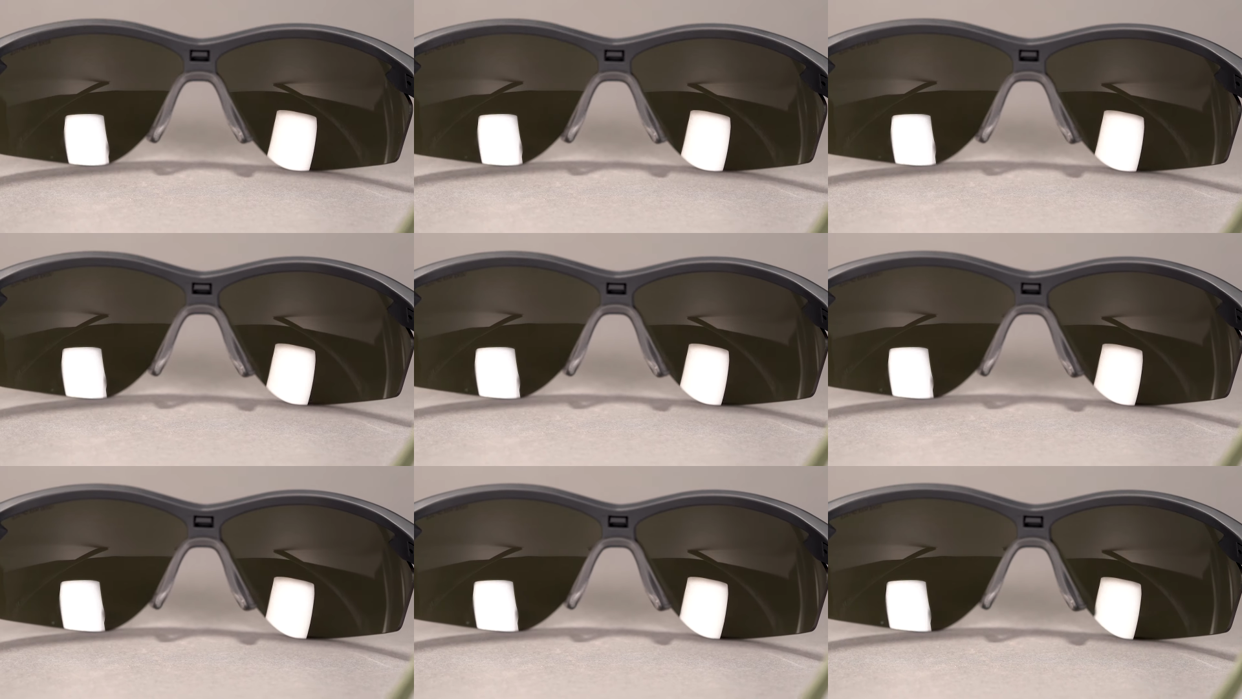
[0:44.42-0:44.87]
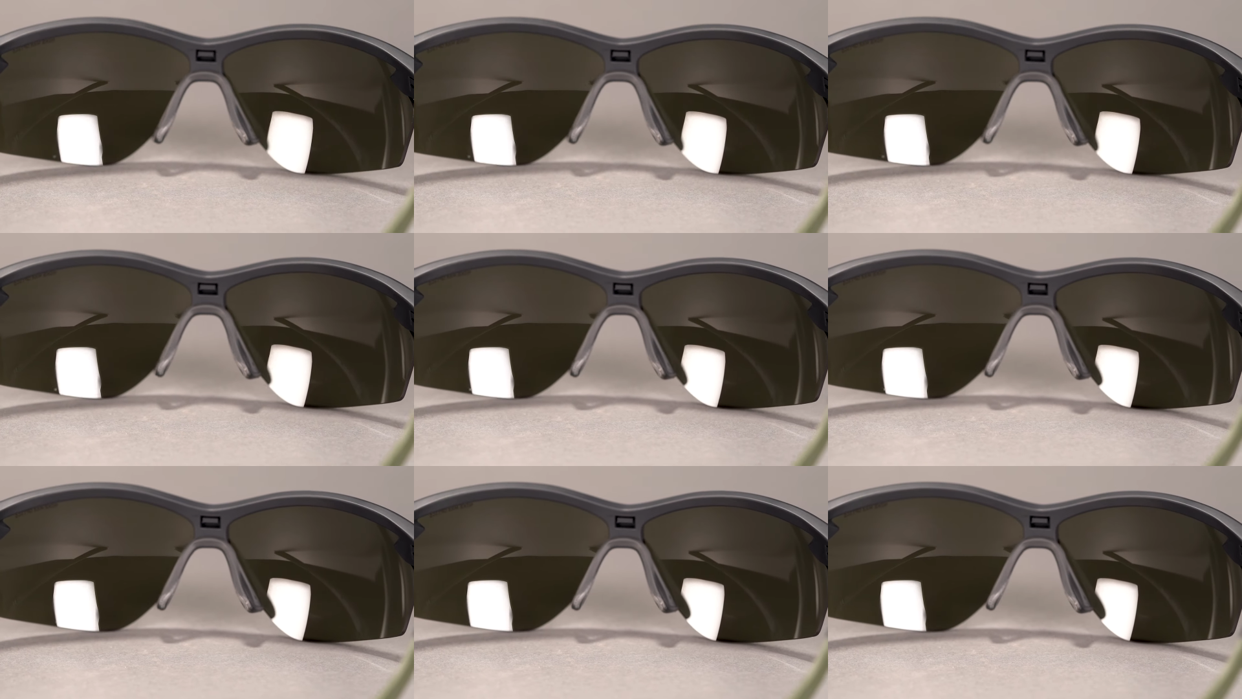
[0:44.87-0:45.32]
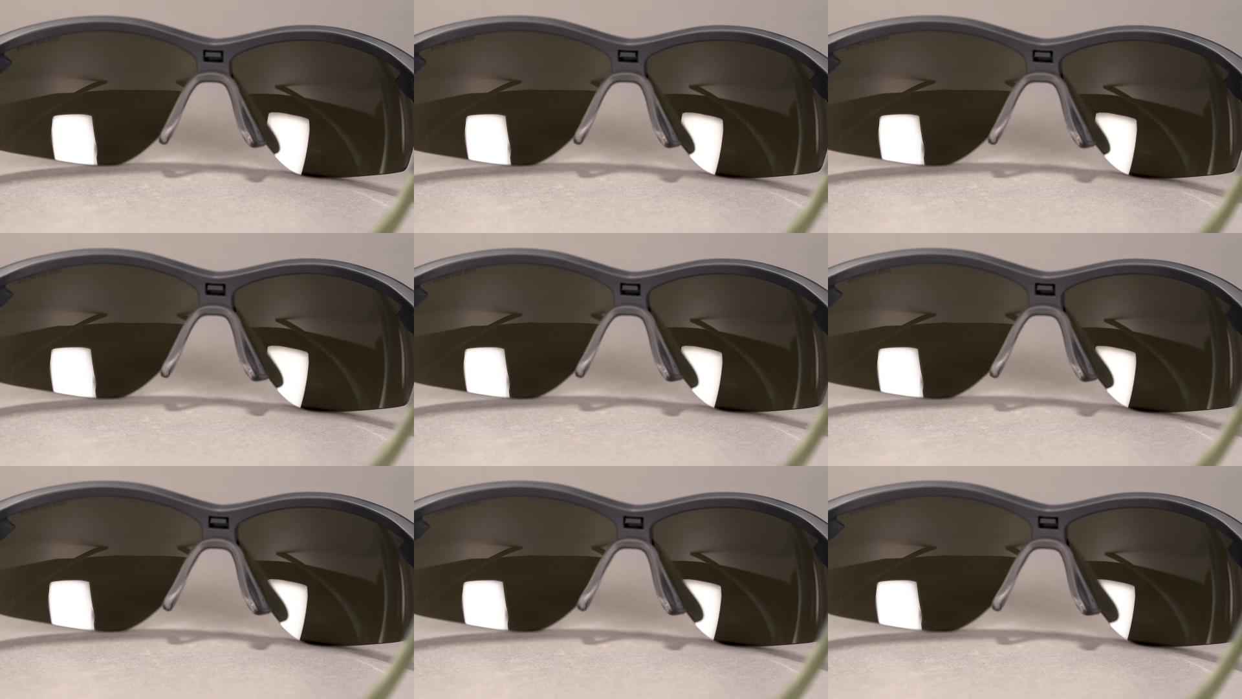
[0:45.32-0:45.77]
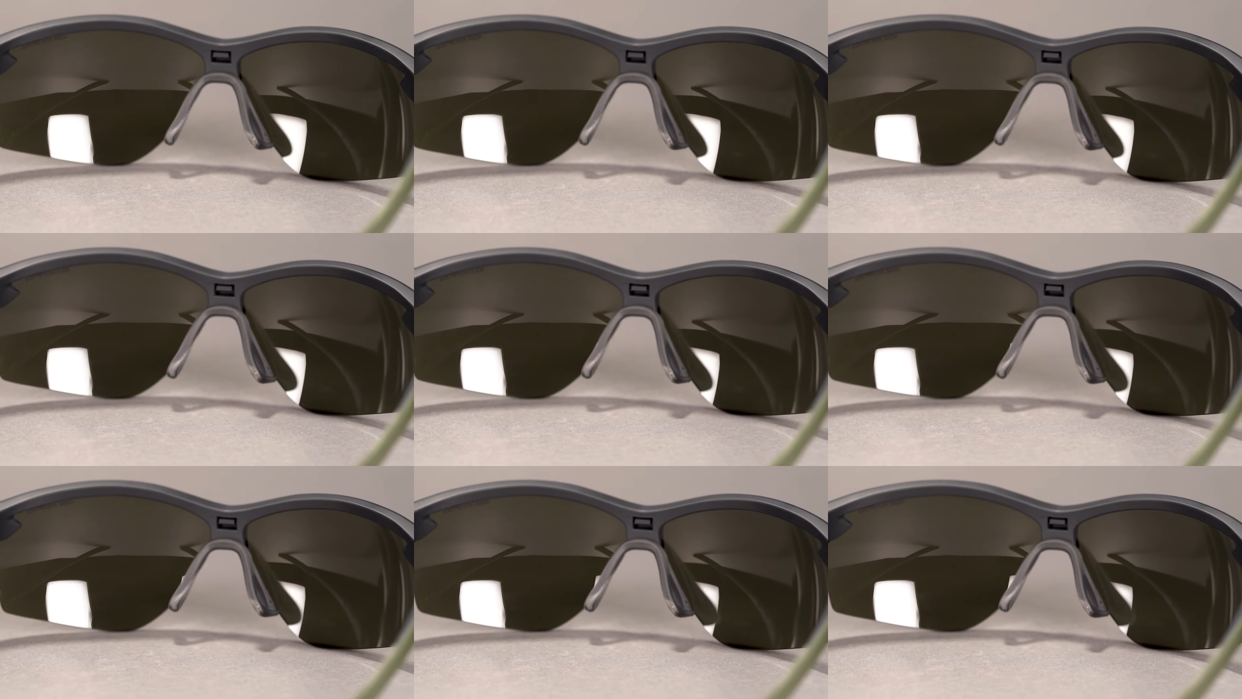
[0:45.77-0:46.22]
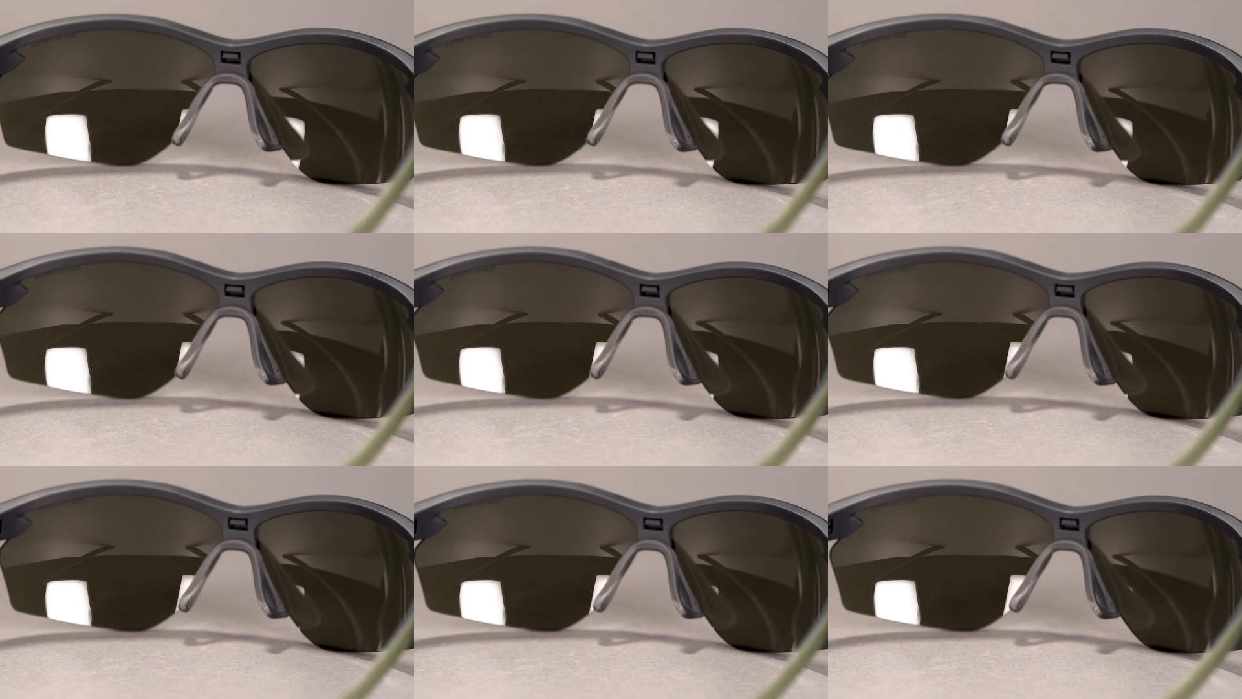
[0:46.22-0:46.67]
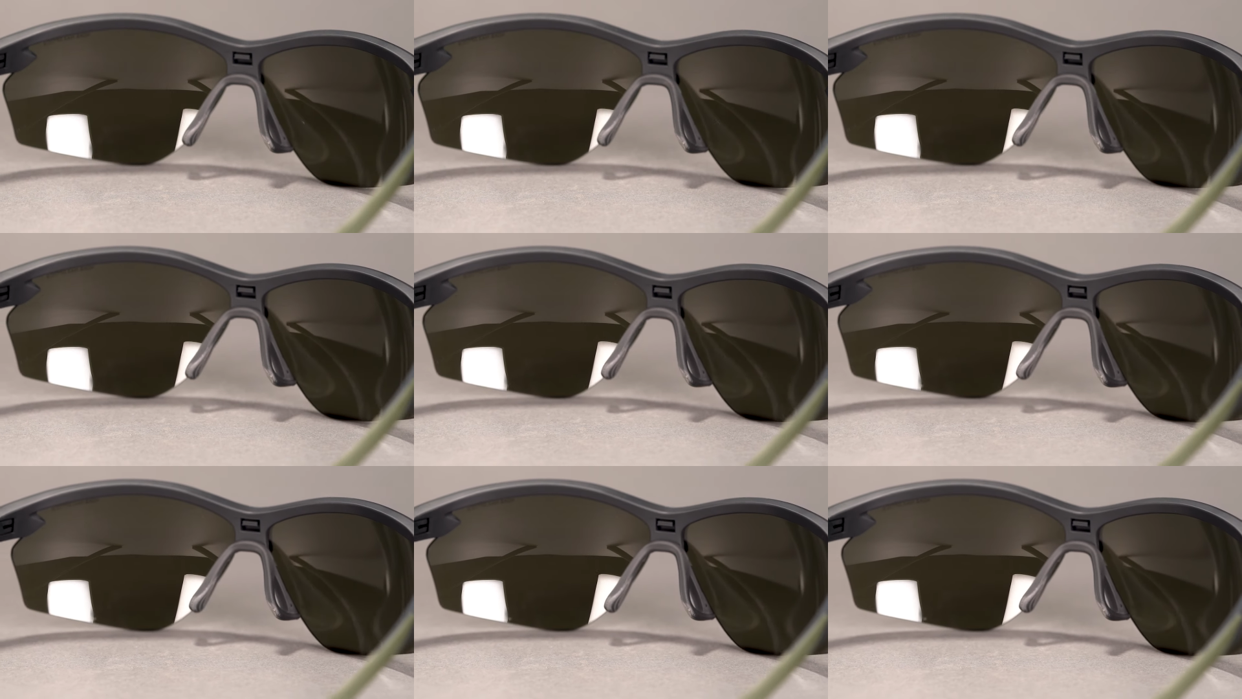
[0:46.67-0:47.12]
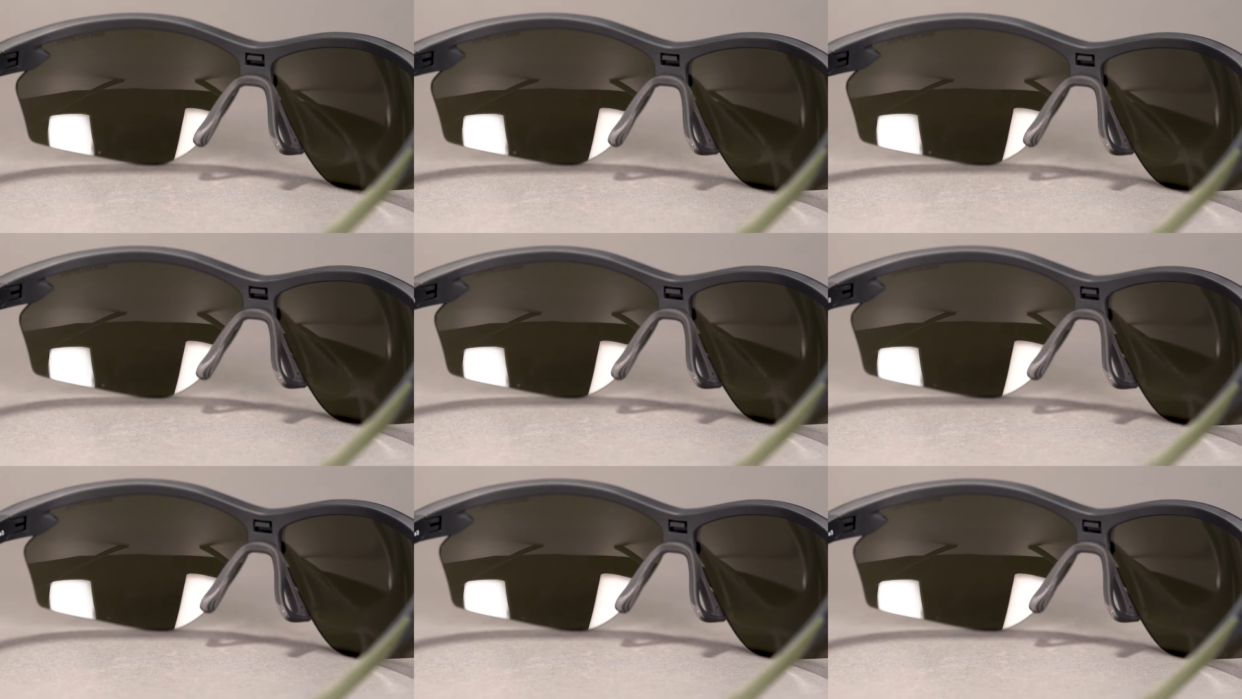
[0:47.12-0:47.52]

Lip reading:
Nobody's mouth can be seen.